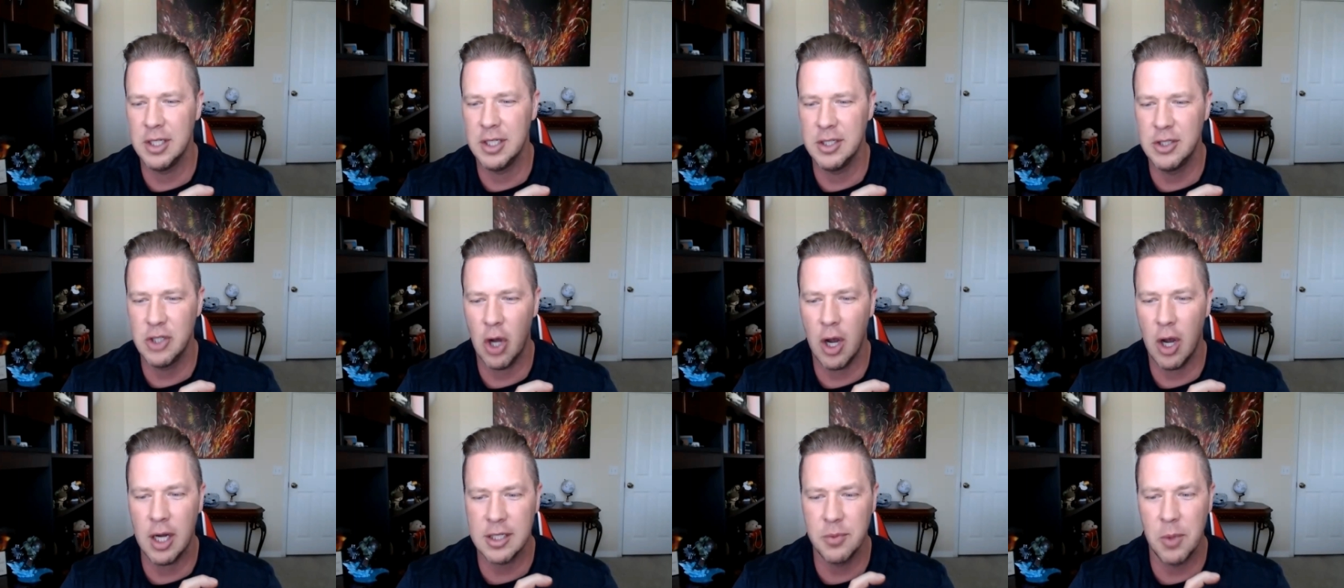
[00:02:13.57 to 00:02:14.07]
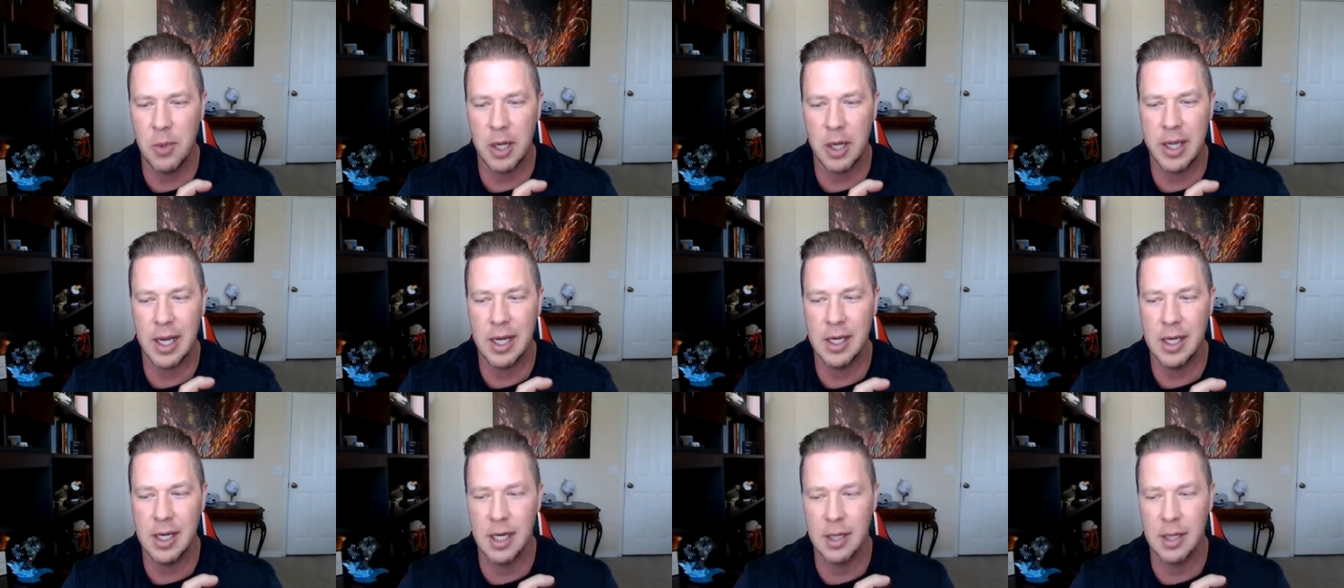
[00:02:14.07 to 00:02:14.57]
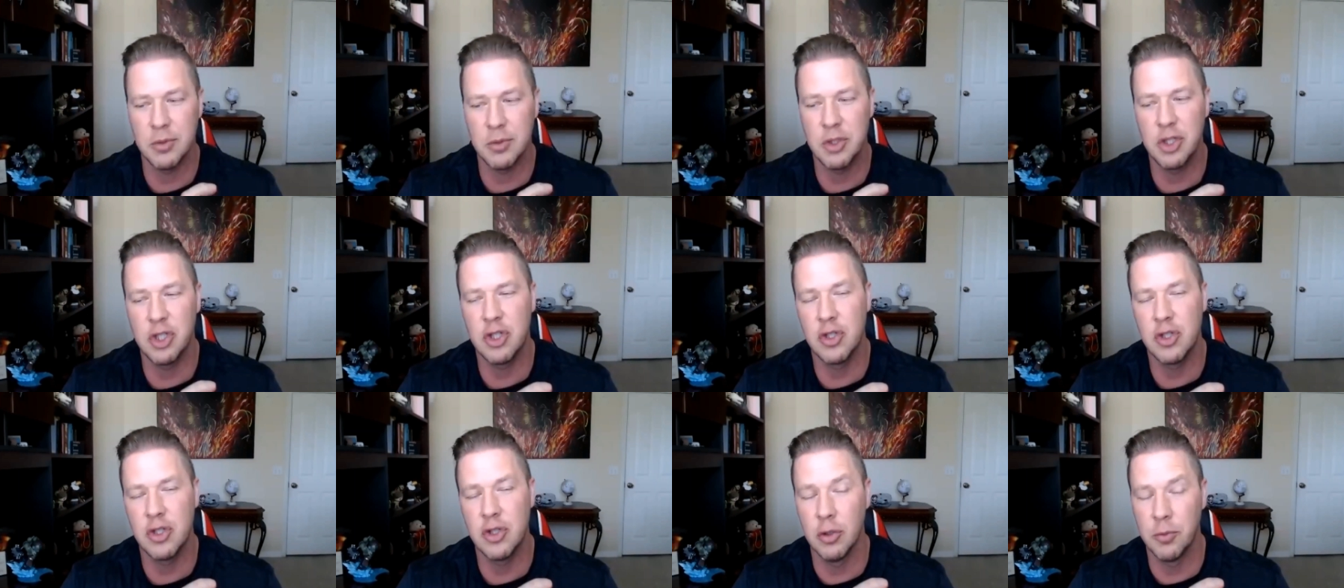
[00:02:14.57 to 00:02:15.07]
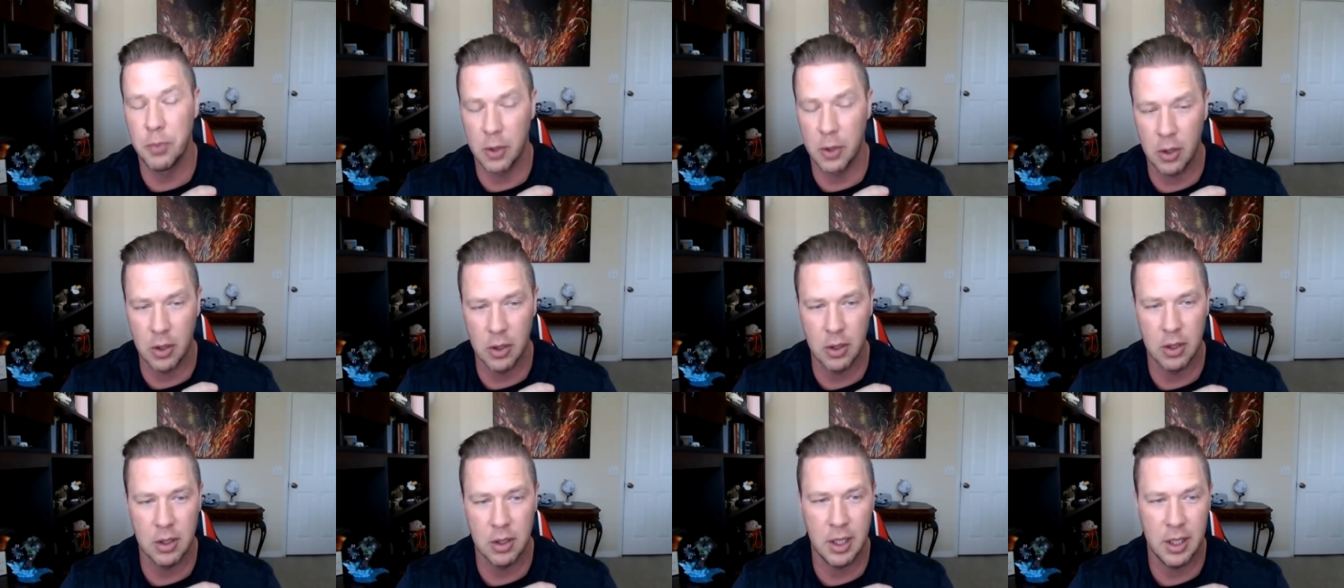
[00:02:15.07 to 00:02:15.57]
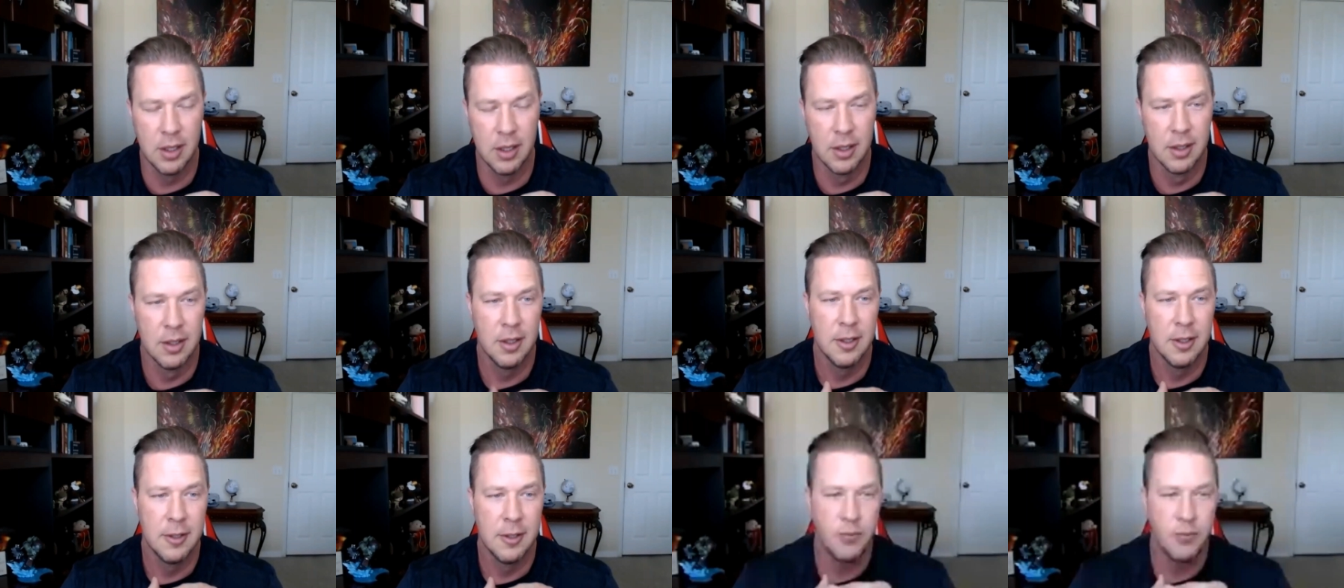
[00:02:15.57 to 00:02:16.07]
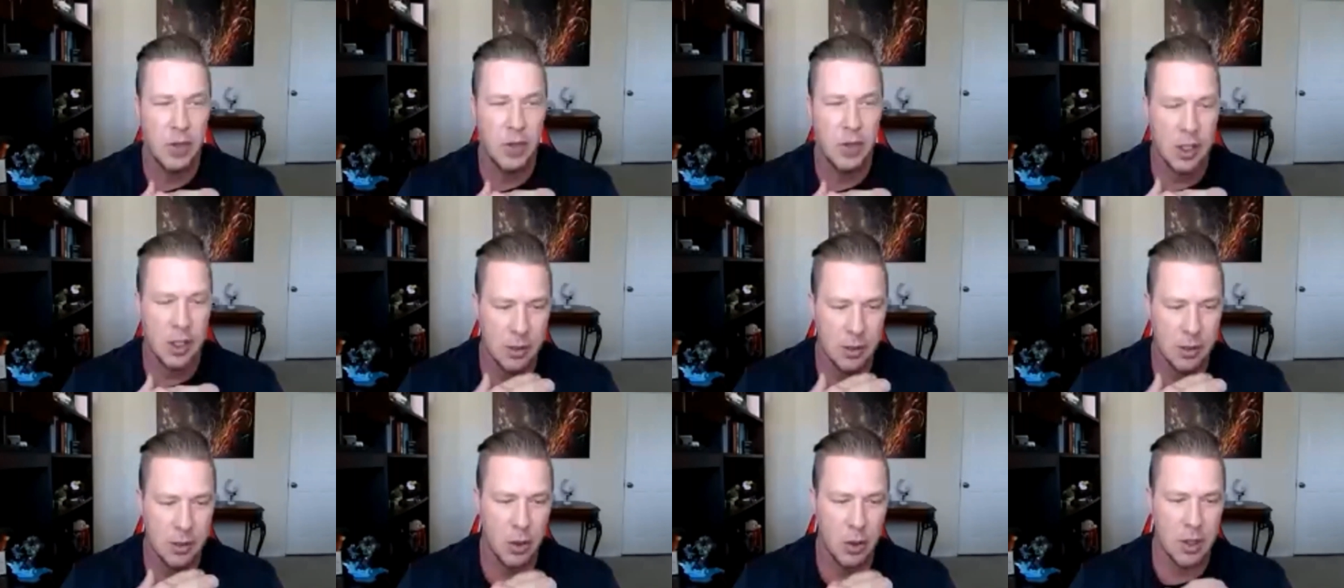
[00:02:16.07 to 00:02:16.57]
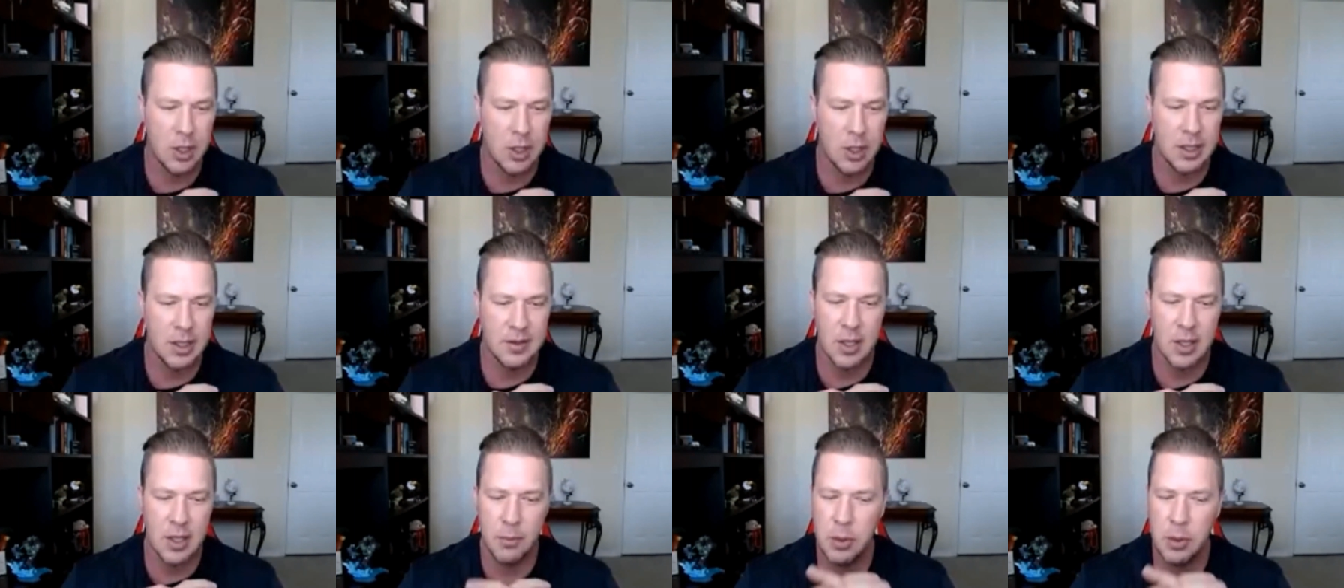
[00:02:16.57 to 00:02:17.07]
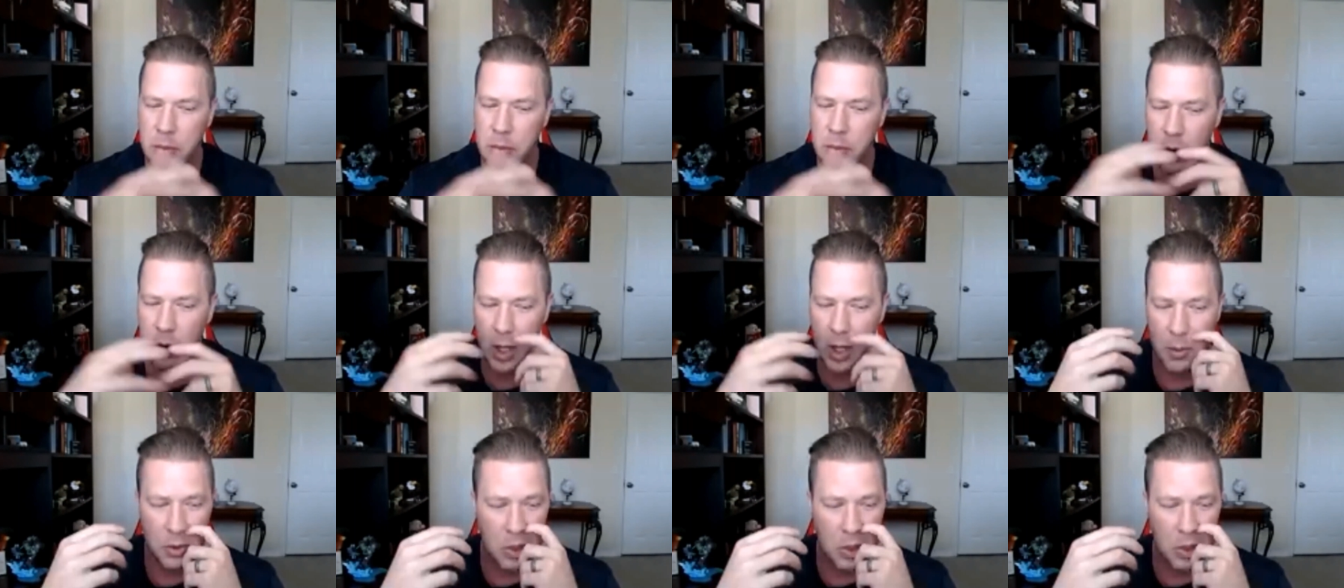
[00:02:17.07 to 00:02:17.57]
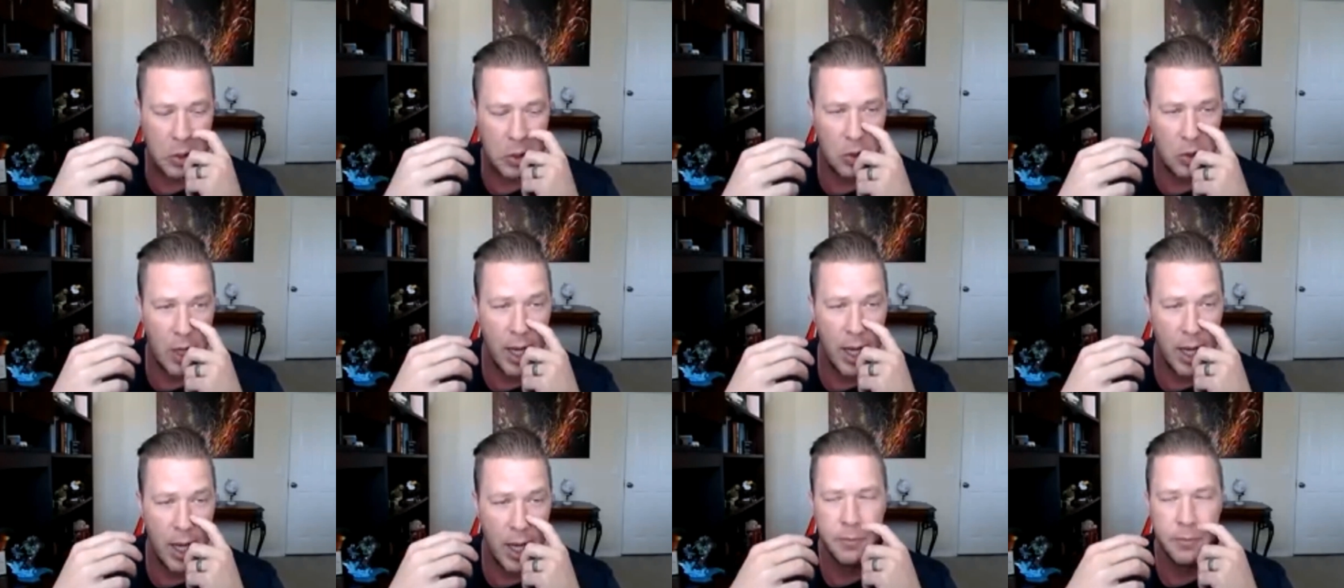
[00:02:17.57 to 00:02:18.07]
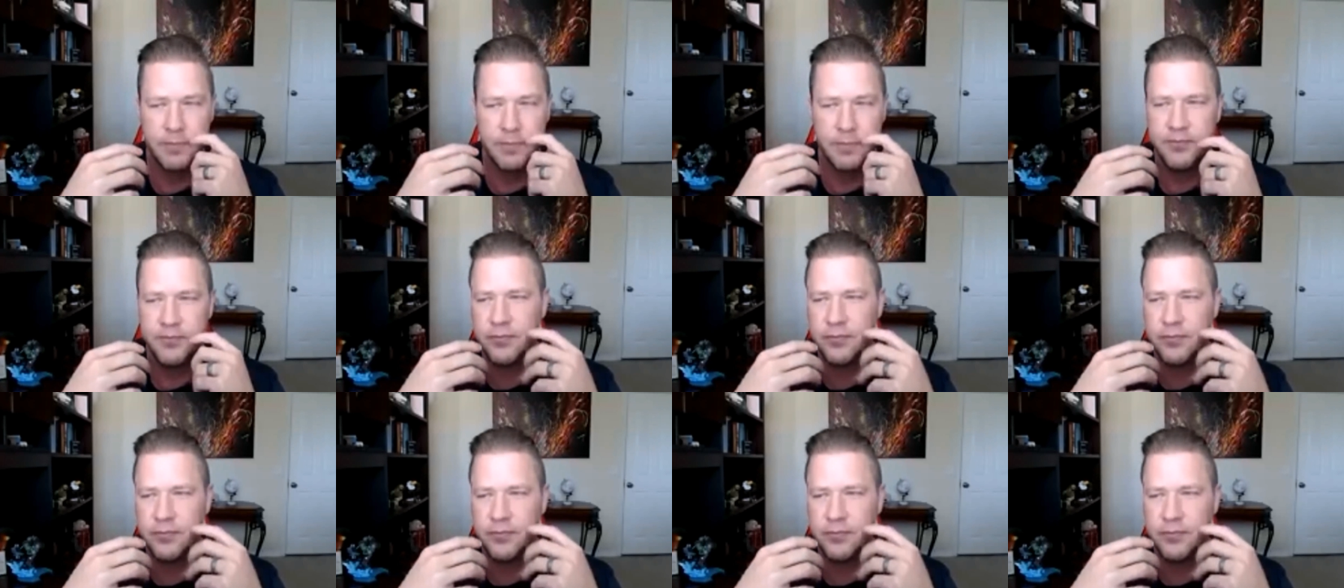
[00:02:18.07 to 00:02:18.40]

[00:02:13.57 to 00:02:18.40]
Now he talks about getting up super early in the book, and some people are able to do that.